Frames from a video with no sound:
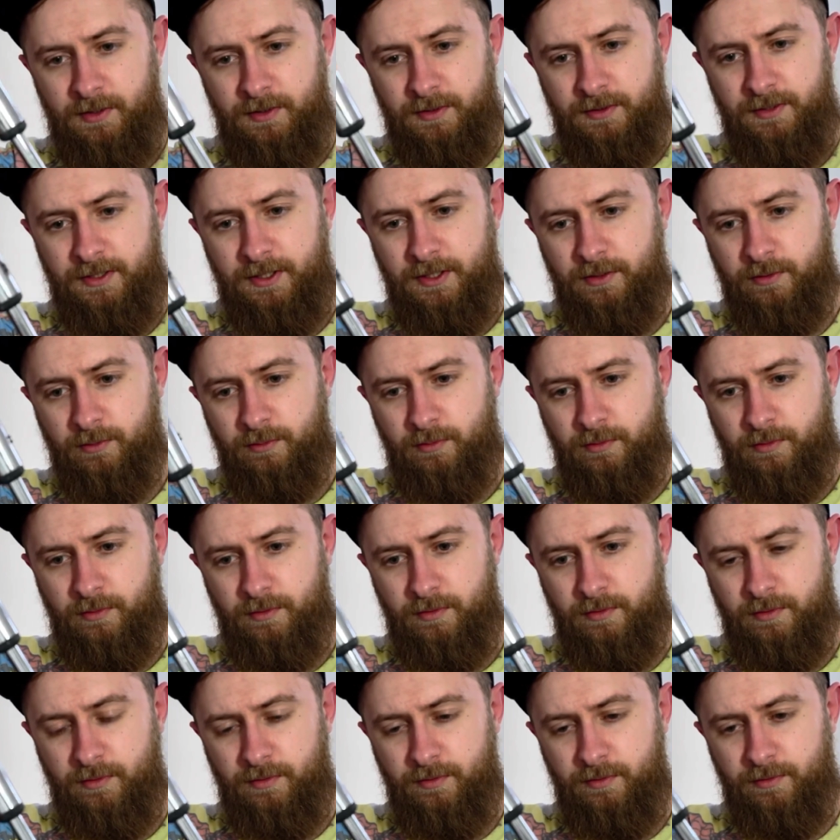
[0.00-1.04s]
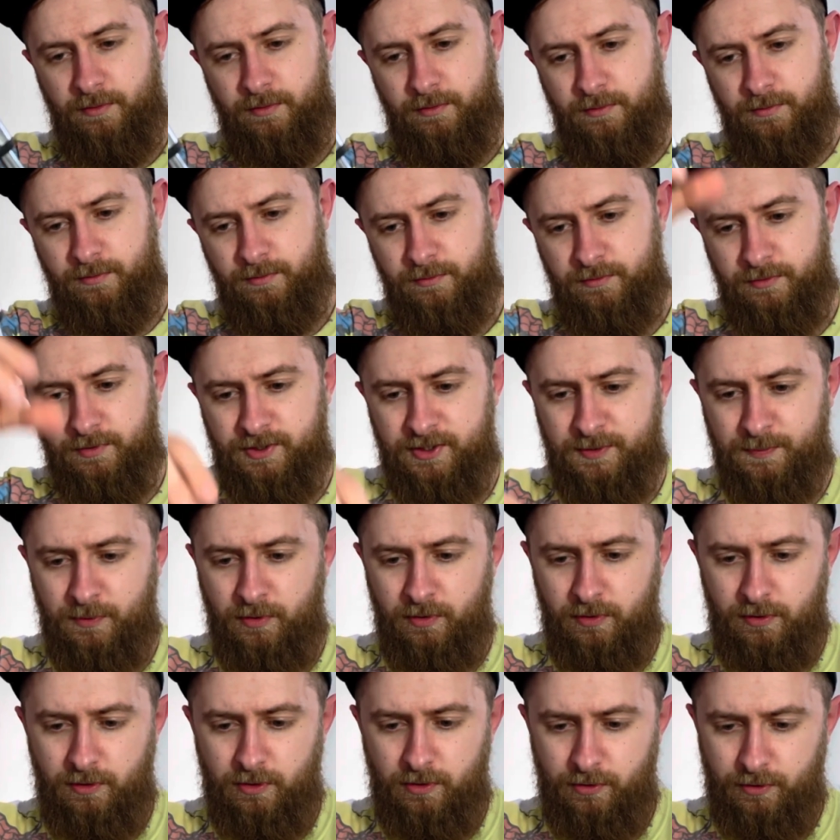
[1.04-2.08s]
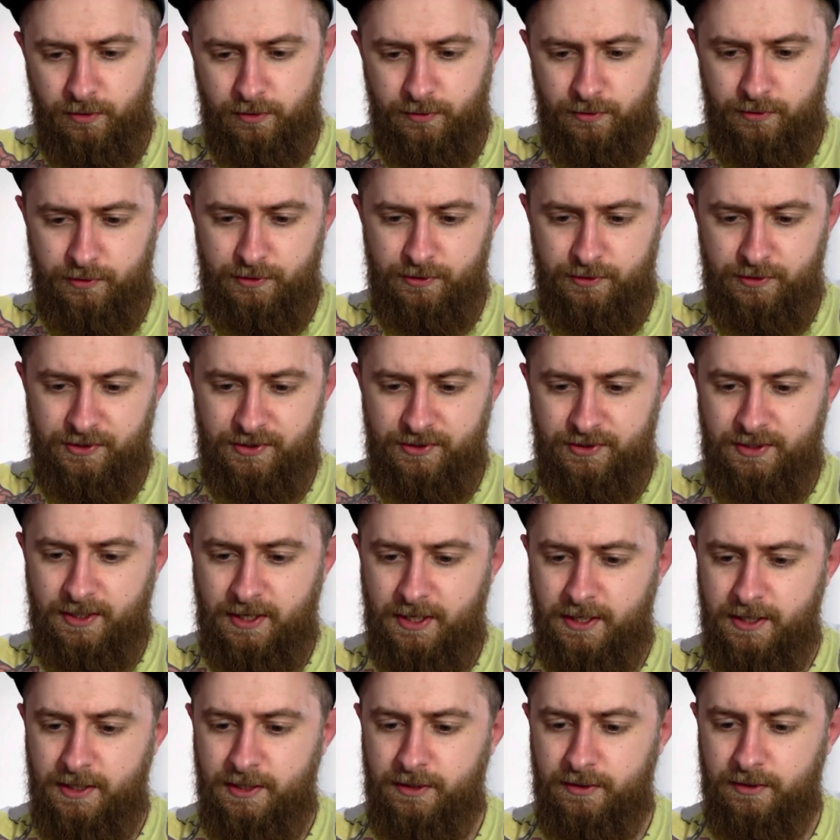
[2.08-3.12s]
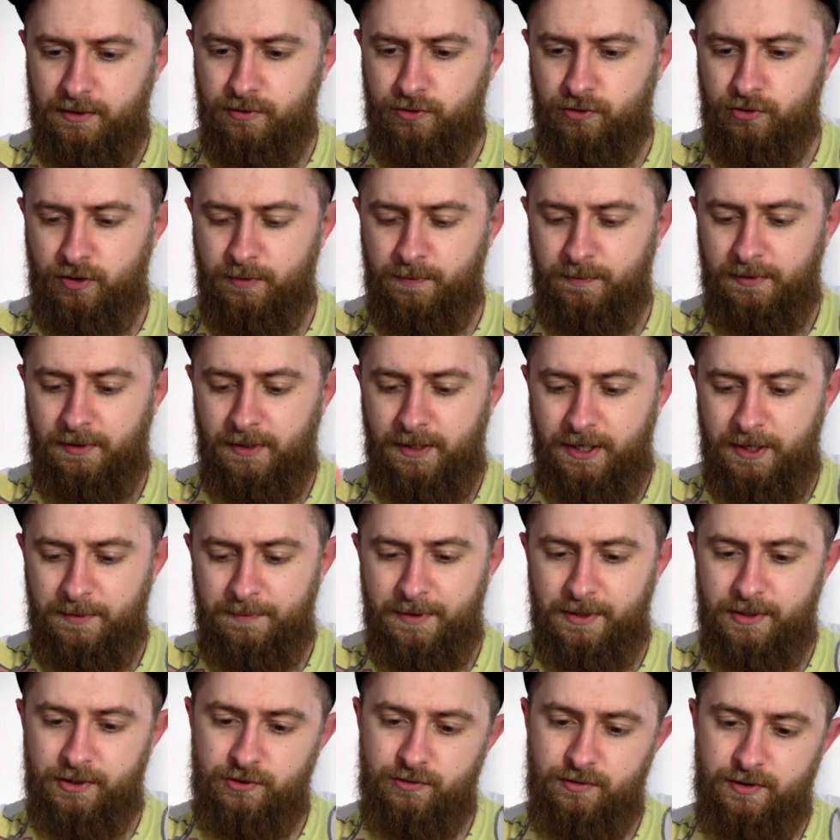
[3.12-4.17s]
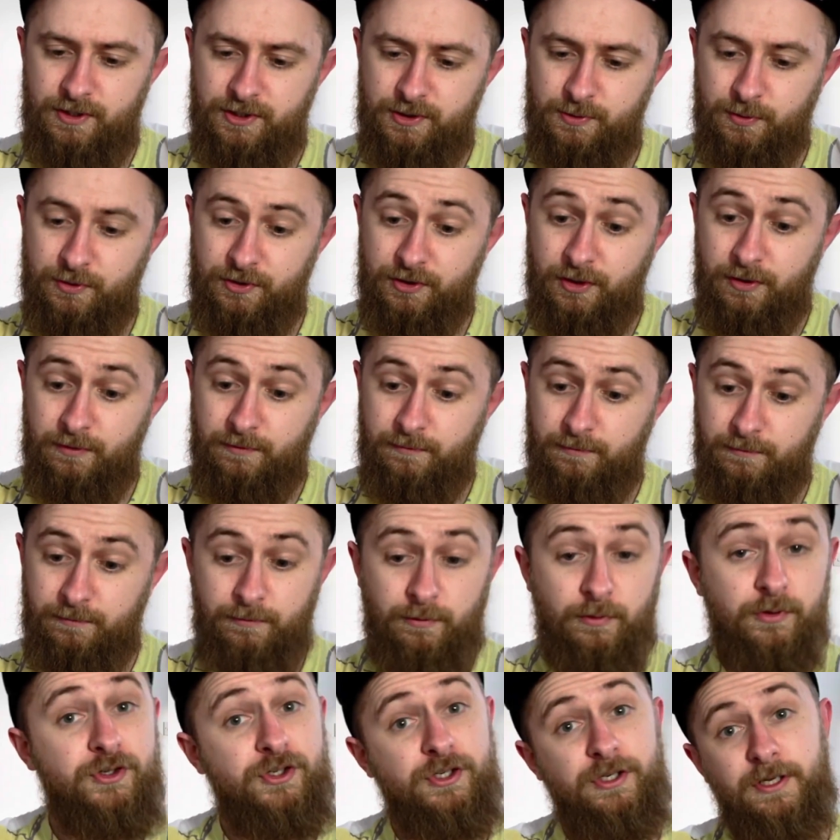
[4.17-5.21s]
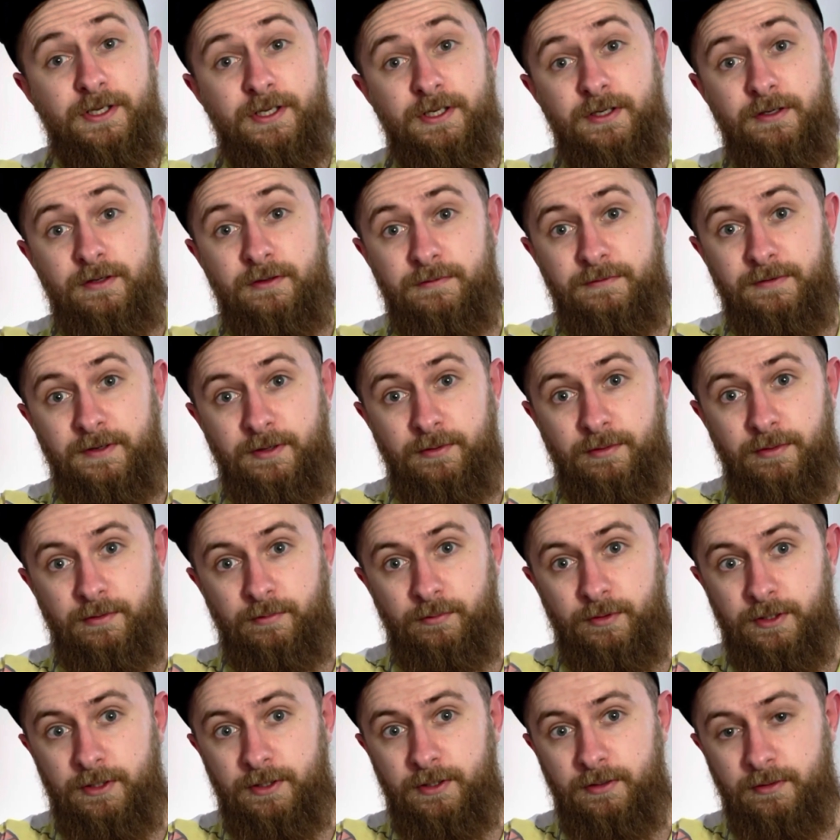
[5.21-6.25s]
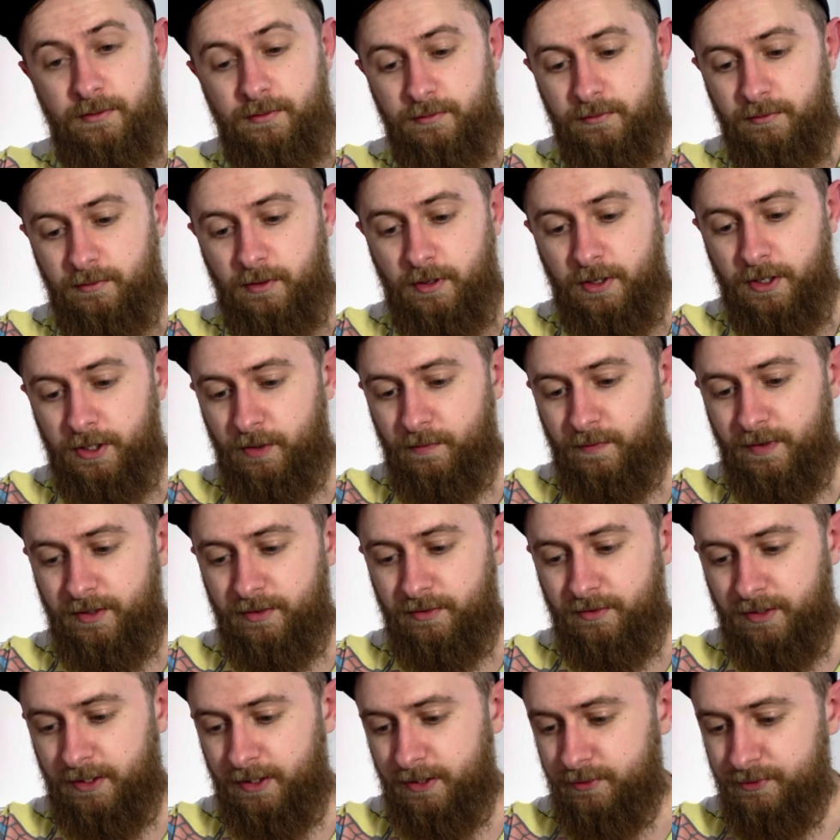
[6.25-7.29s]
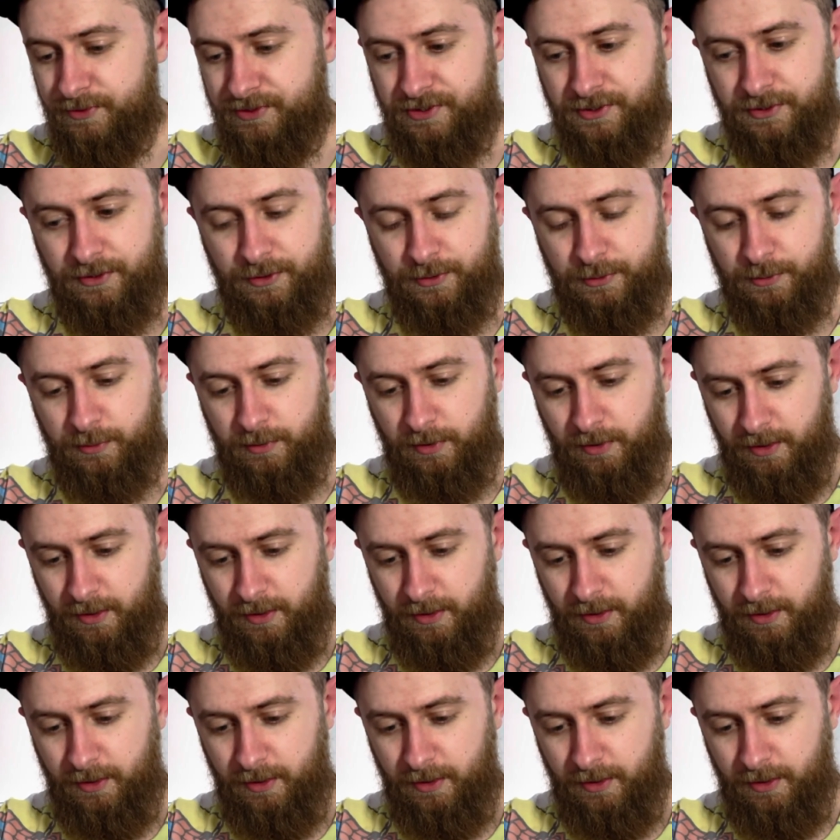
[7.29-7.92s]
Now, this smart lock does take AAA batteries, which fortunately I found 3 lying around in the house, so